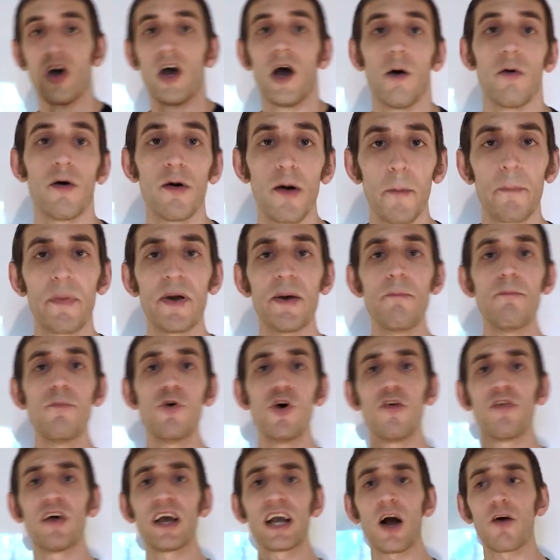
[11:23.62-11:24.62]

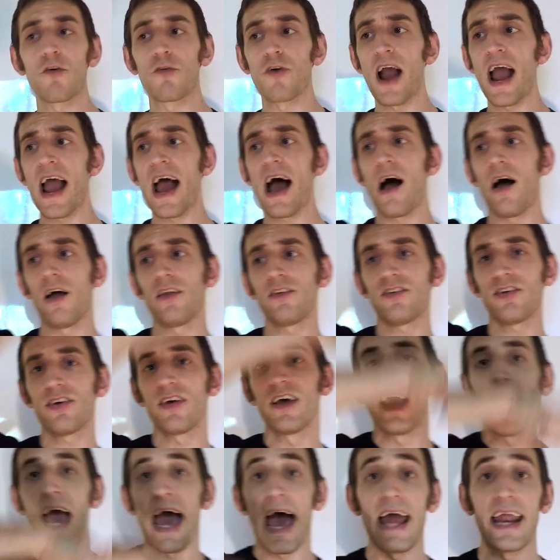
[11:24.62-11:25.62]
moving around
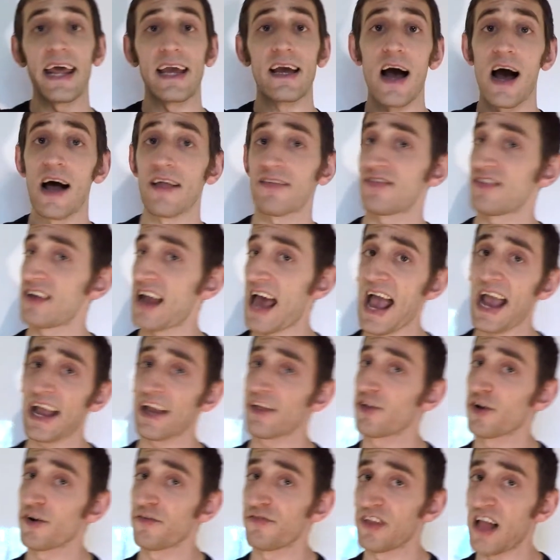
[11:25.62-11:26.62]
at a constant
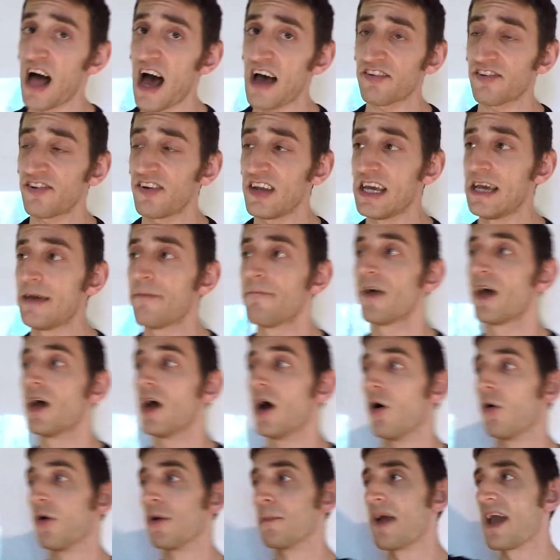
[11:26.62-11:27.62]
angular velocity.
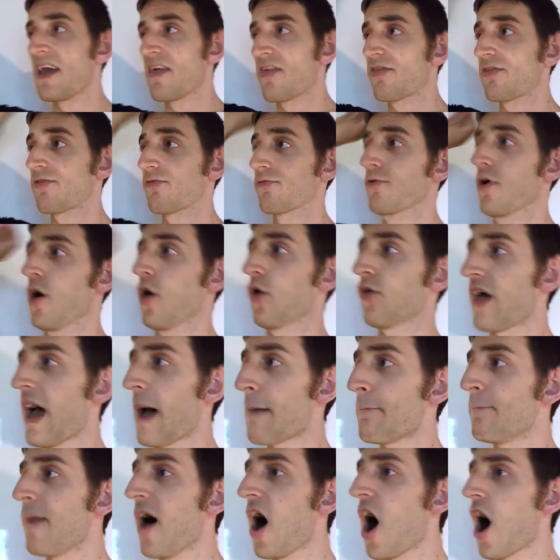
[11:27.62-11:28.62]
We may throw
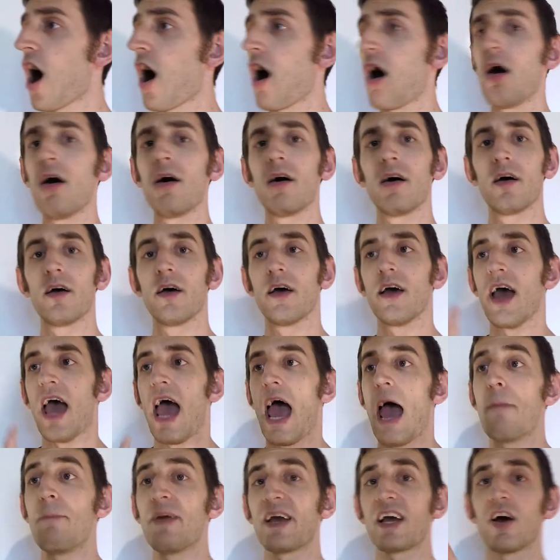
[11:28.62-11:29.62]
that ball,
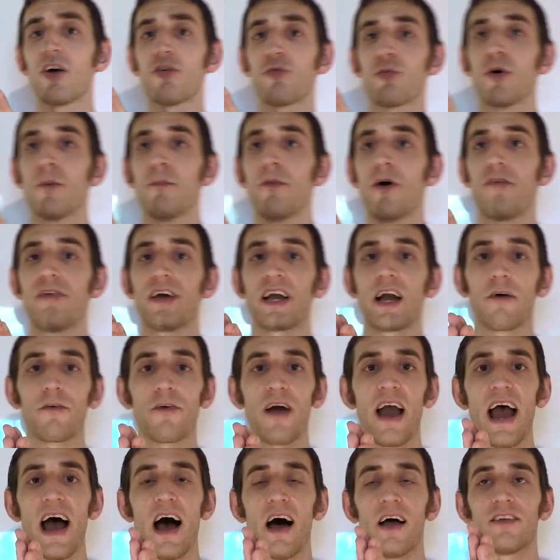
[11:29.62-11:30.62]
and because we're moving
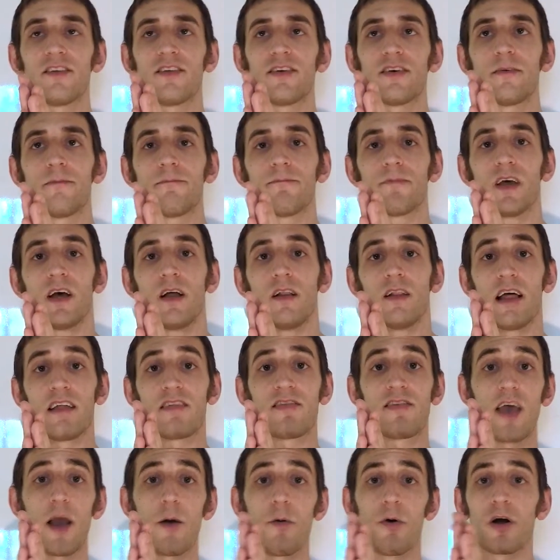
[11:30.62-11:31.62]
around, let's
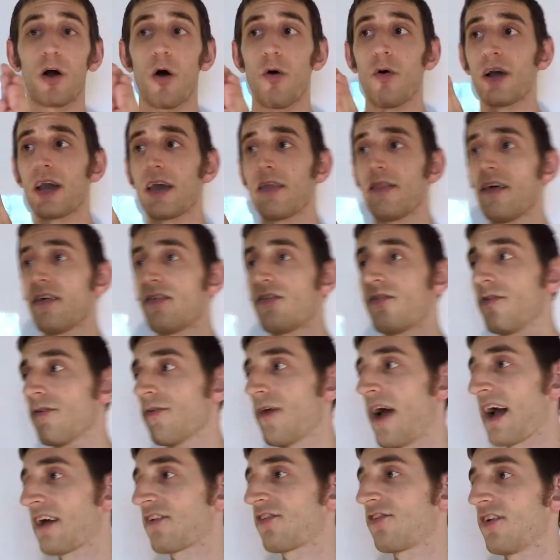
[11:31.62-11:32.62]
say we're going in this
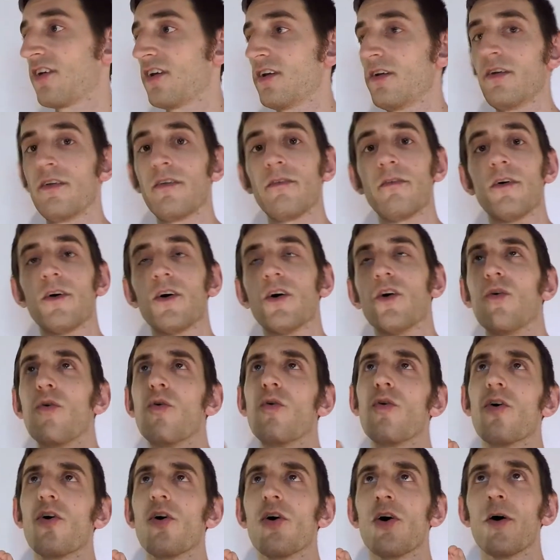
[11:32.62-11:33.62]
direction,
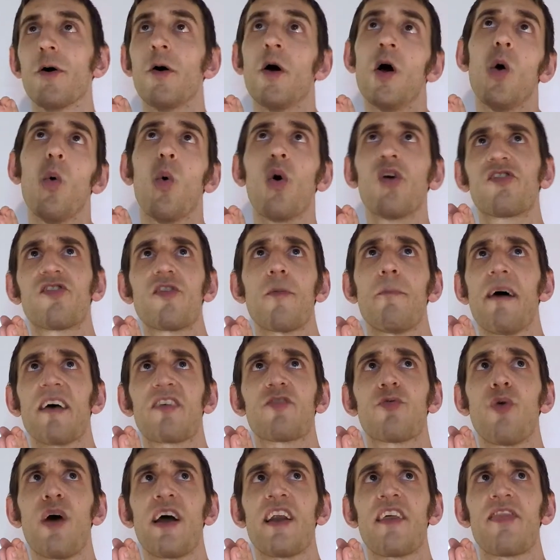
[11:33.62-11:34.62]
or what's the
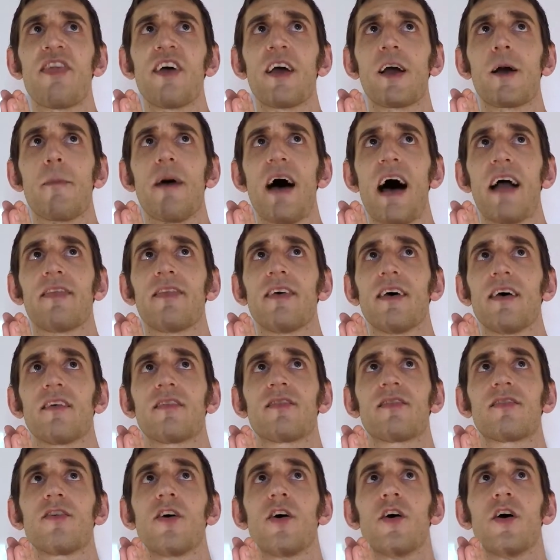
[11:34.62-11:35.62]
best way to think about
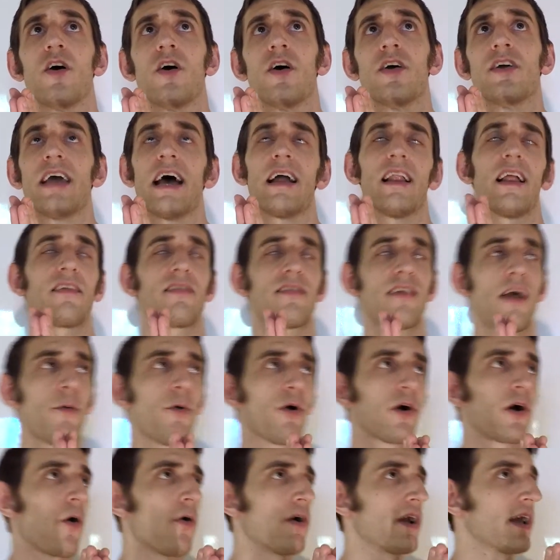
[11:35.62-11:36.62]
this? Yeah, let's say we're
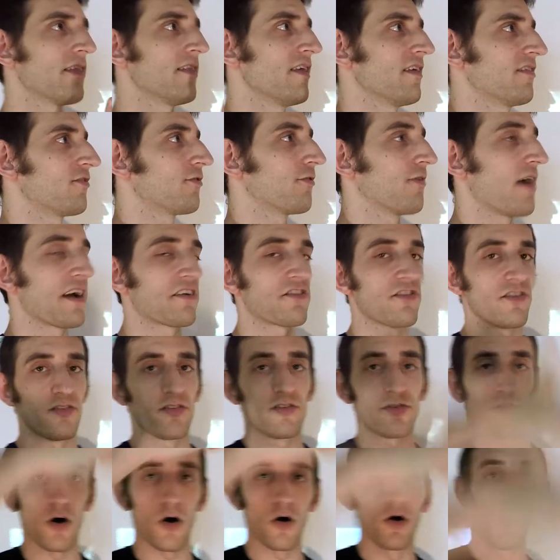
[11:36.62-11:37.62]
going in this direction,
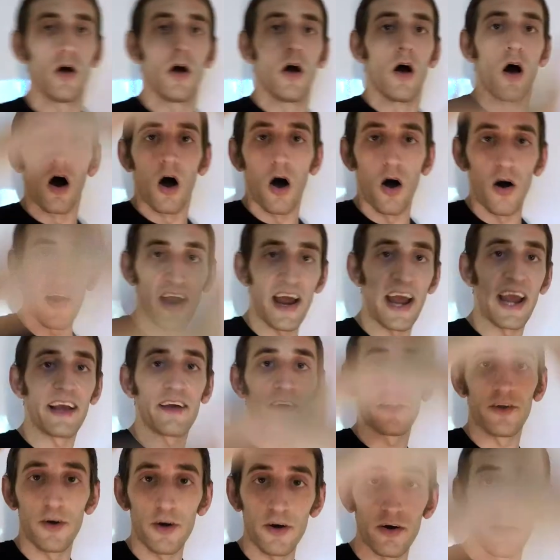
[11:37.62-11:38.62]
so our
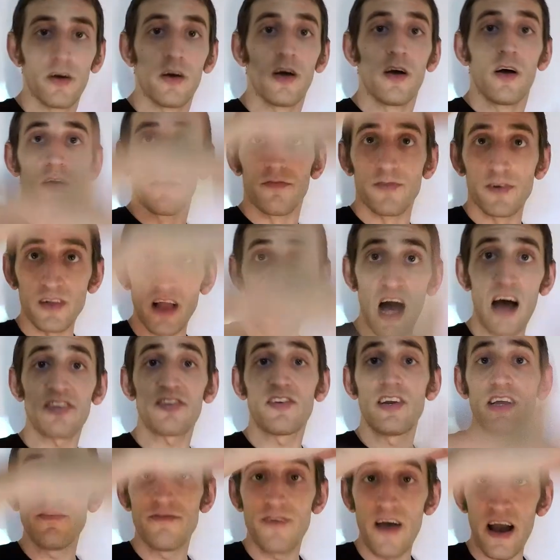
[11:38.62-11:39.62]
angular
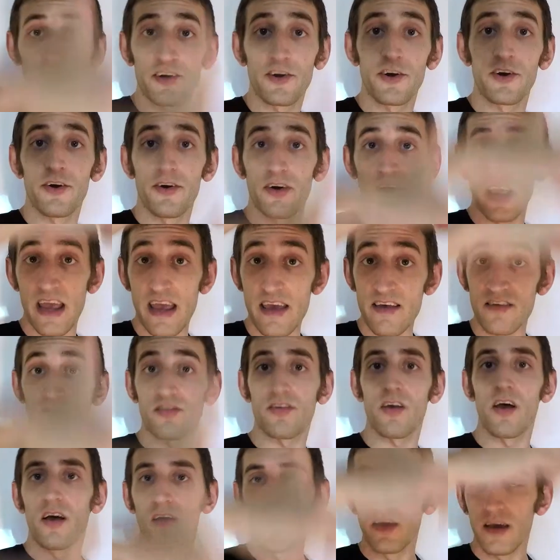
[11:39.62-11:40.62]
velocity vector is
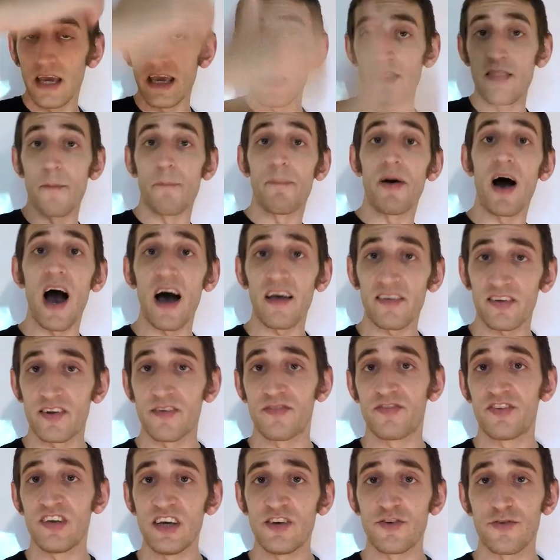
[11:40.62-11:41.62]
in the positive
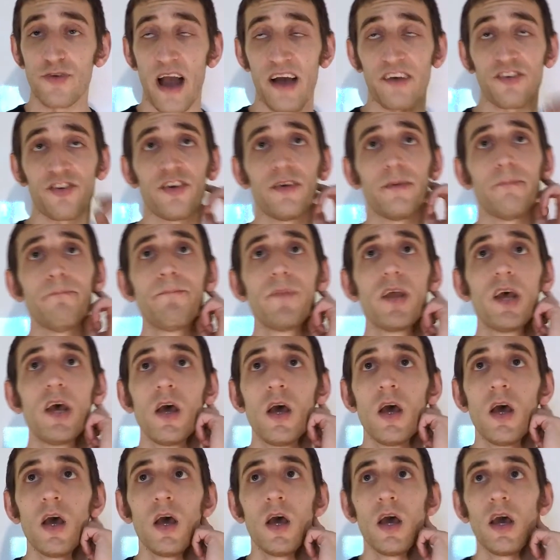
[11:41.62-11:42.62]
z direction.
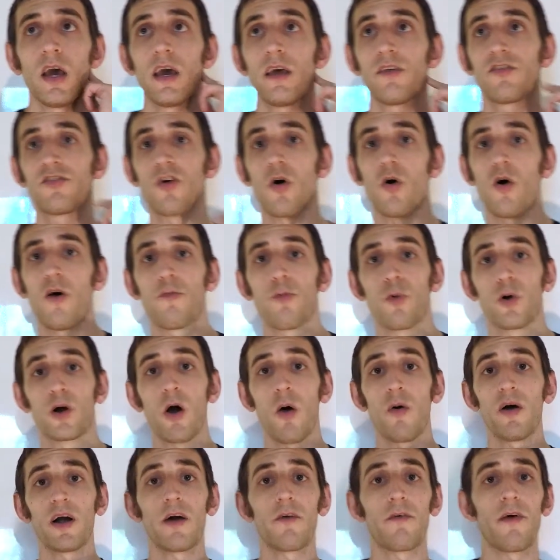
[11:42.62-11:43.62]
So if we're
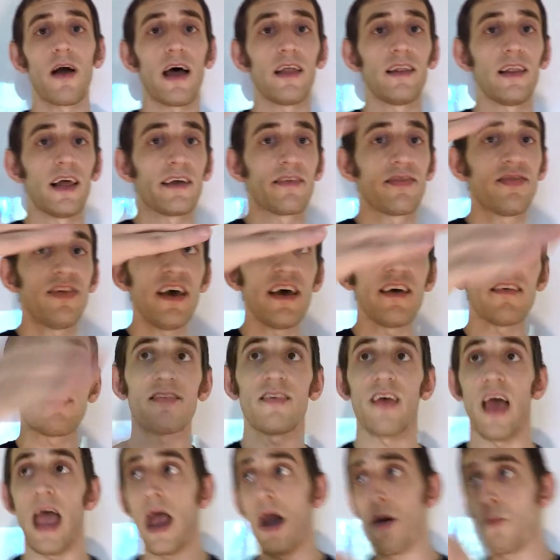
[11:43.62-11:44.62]
going around like
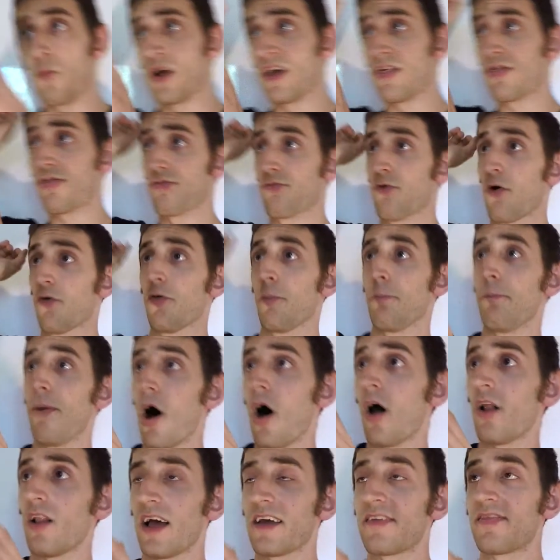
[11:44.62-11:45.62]
this, and we throw the
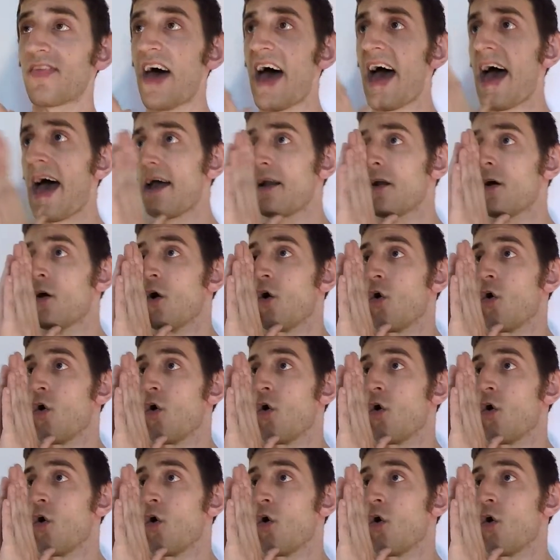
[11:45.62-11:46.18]
ball like that,